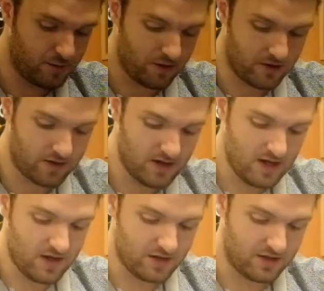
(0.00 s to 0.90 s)
button.
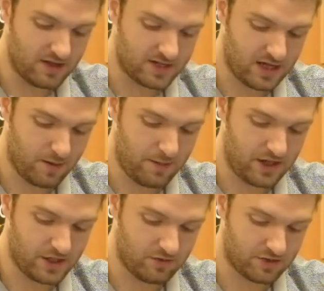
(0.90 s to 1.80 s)
You can either take a
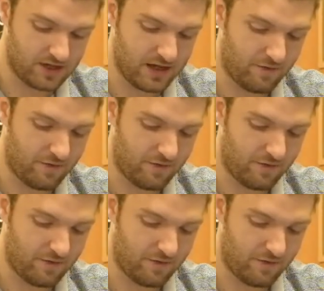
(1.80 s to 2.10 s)
picture or select